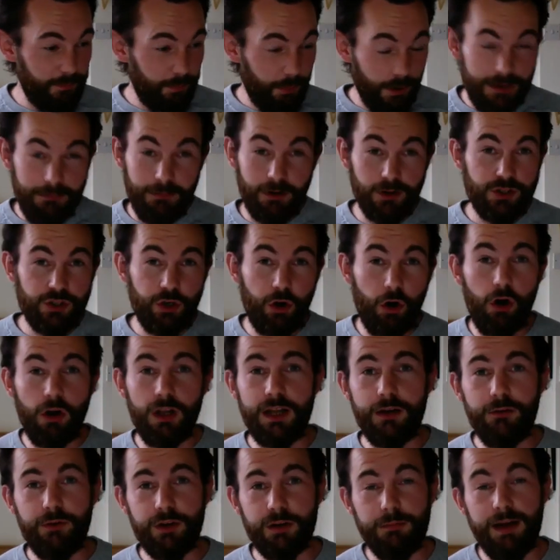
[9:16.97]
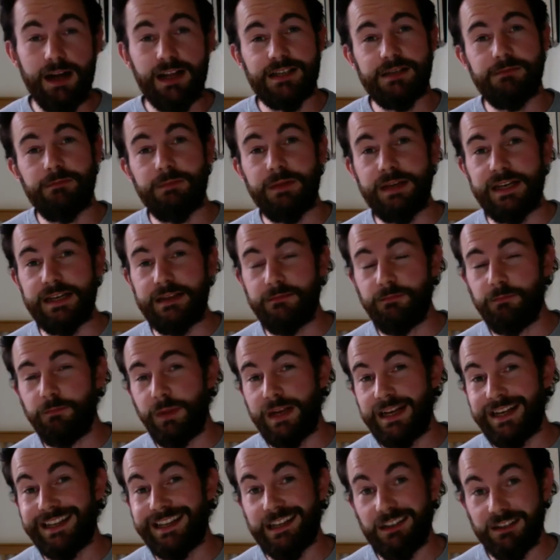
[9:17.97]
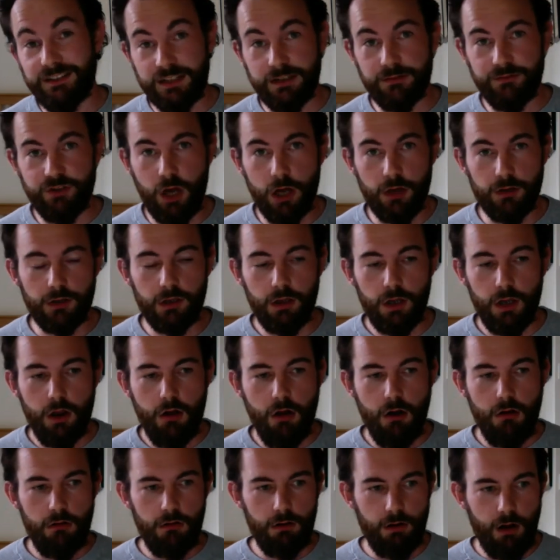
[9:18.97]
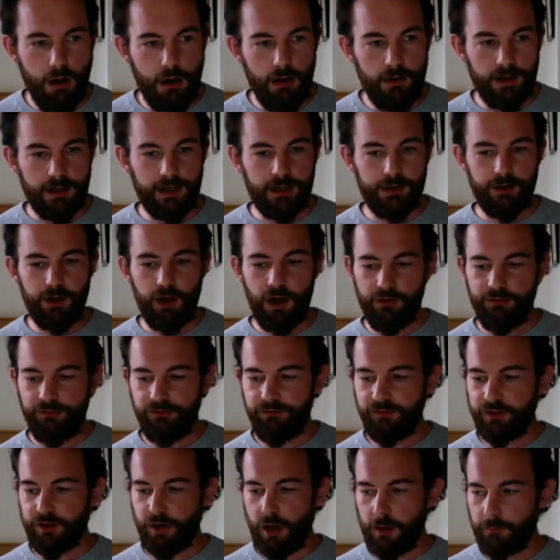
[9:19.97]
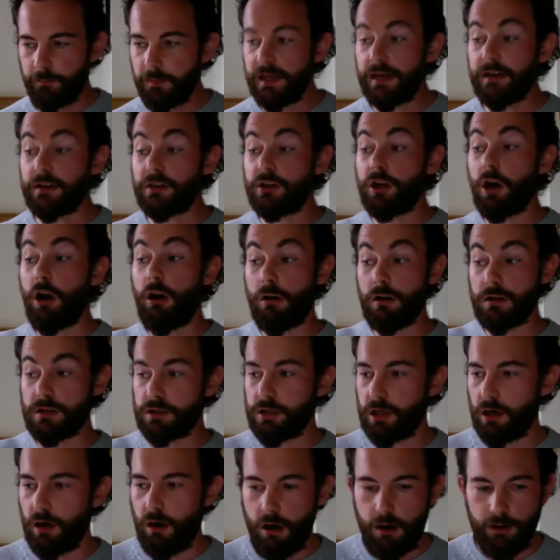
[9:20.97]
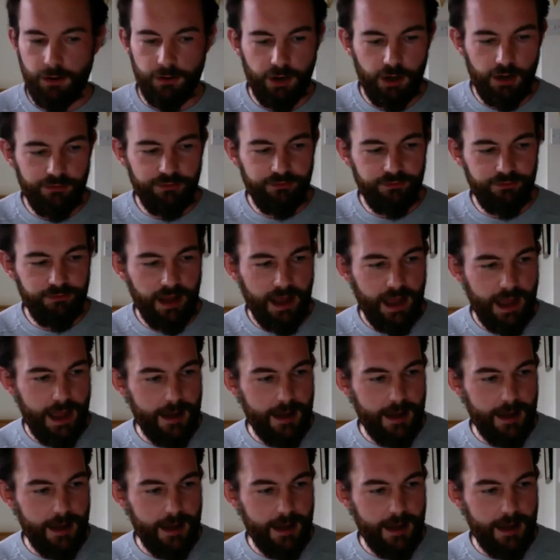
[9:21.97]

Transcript: pretty much all, I would imagine, been guilty of not learning enough and not being encouraged to learn enough